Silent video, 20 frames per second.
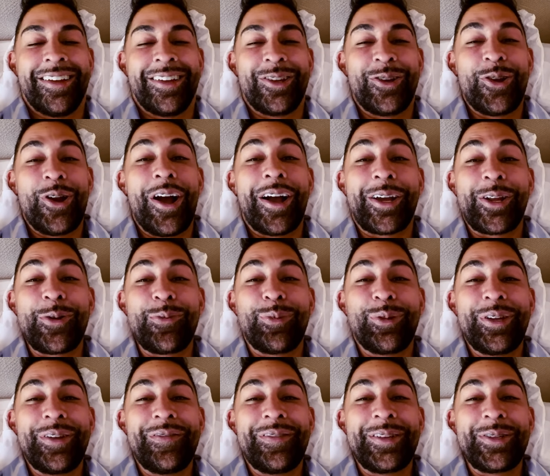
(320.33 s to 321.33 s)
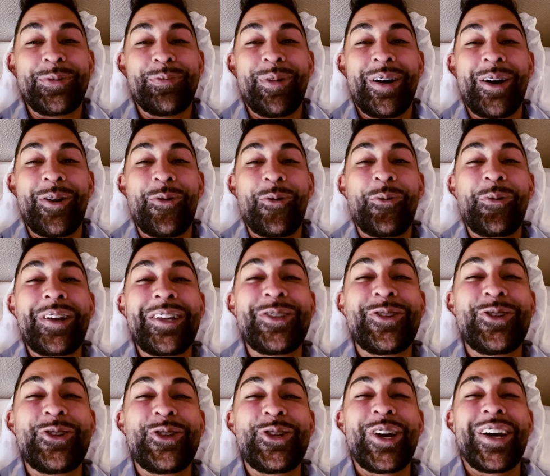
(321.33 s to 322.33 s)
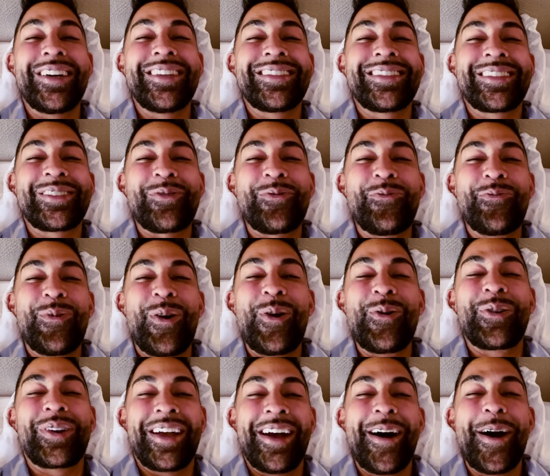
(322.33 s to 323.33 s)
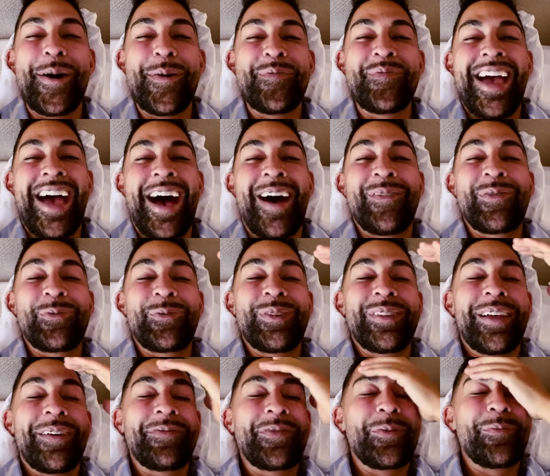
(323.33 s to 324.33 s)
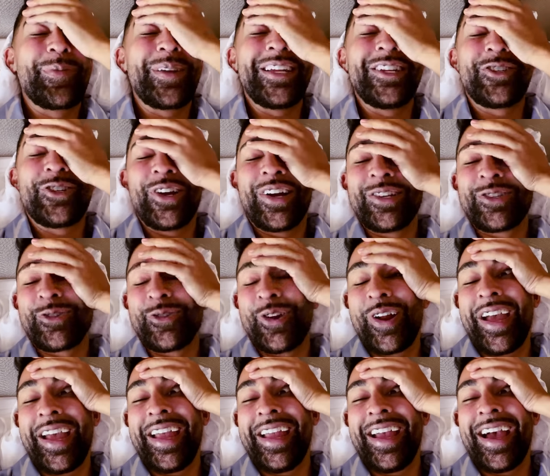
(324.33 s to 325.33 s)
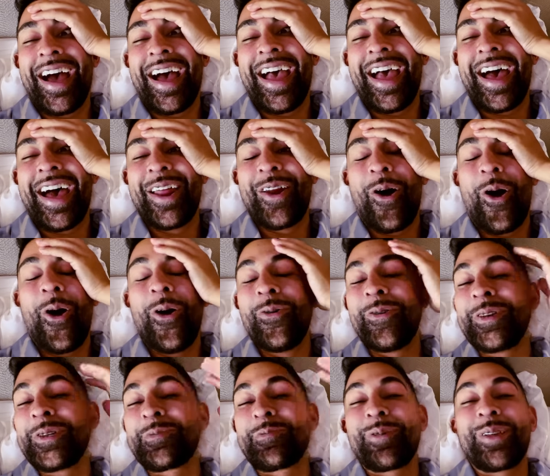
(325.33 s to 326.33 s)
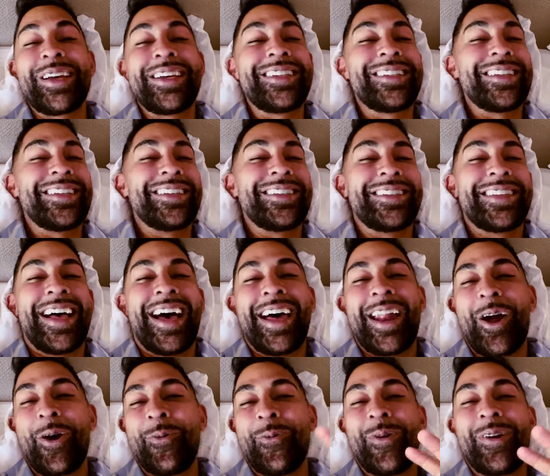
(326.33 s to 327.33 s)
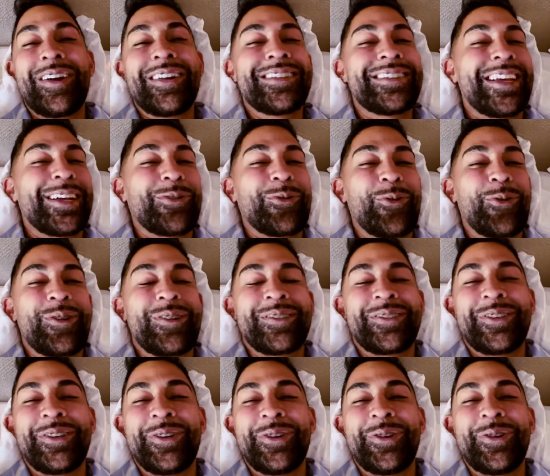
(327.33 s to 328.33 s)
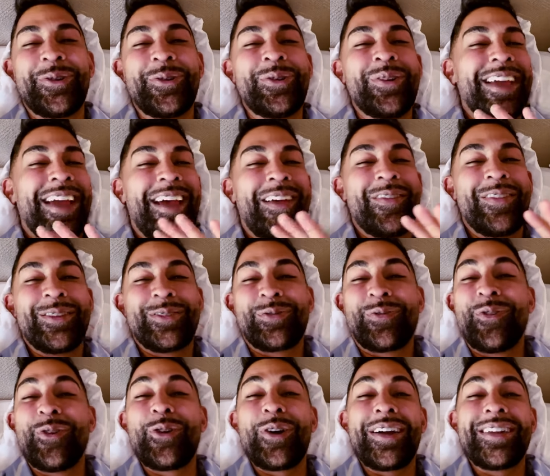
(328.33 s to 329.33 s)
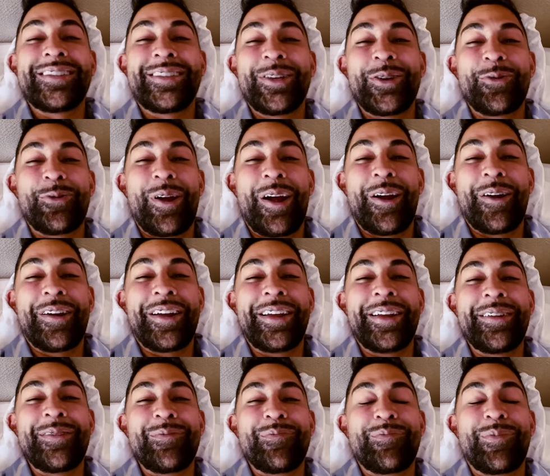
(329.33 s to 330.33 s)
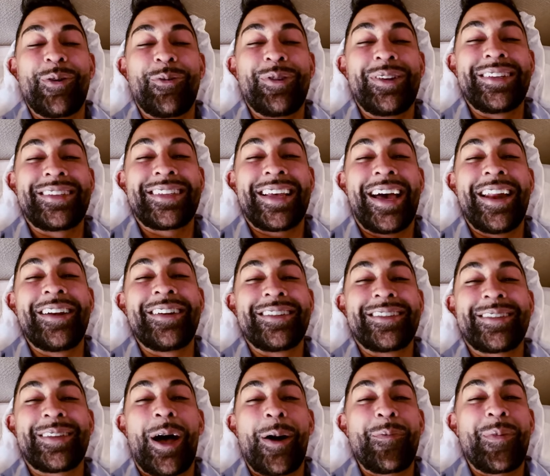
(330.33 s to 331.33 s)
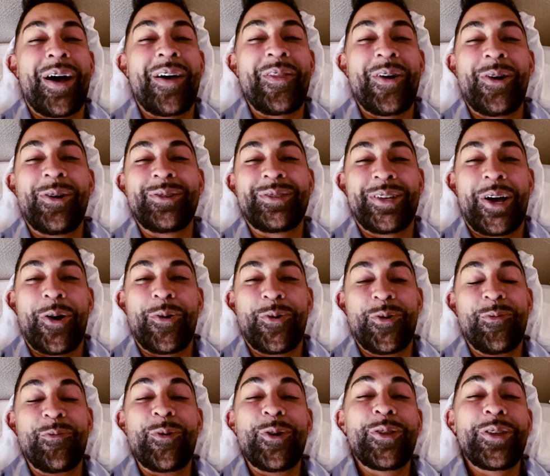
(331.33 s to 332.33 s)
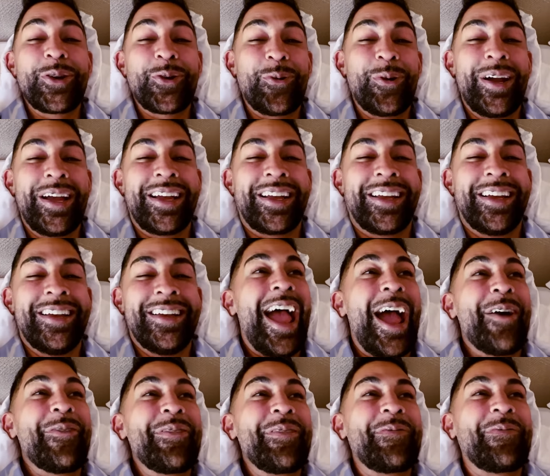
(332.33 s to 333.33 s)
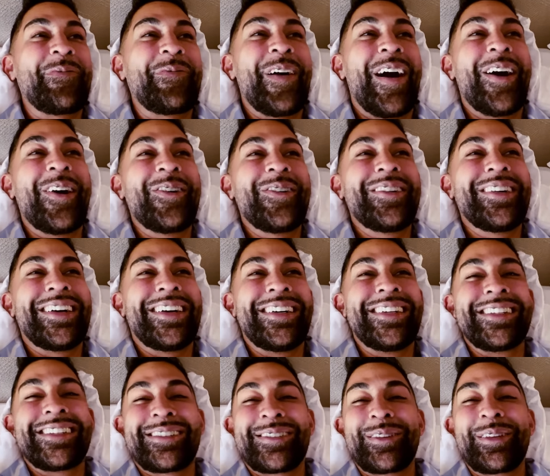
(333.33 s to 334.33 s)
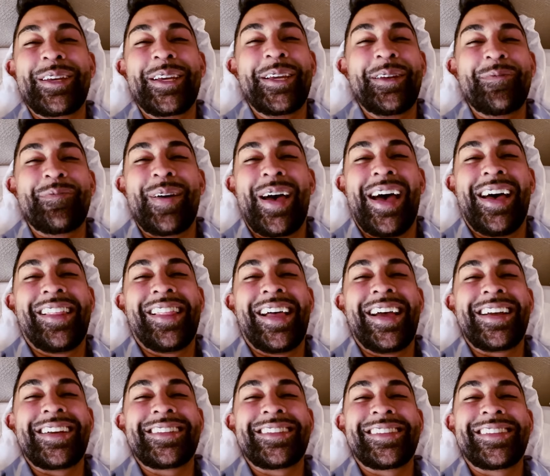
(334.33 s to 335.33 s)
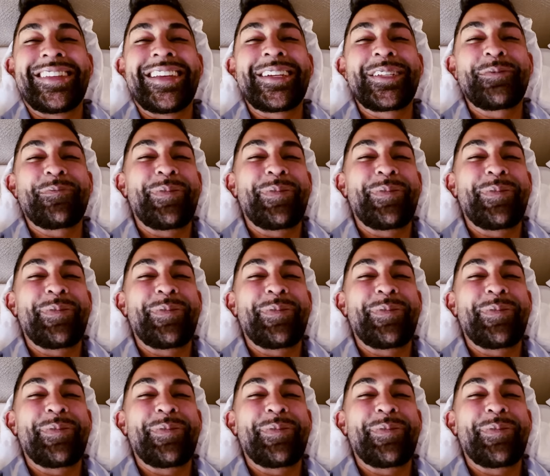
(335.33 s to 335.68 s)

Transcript: You're not gonna believe this, but we just woke up. After we left the beach yesterday, I had all these places that I wanted to take Laura to and this full itinerary, but we decided to stop by the hotel room really quick and we fell asleep at like 6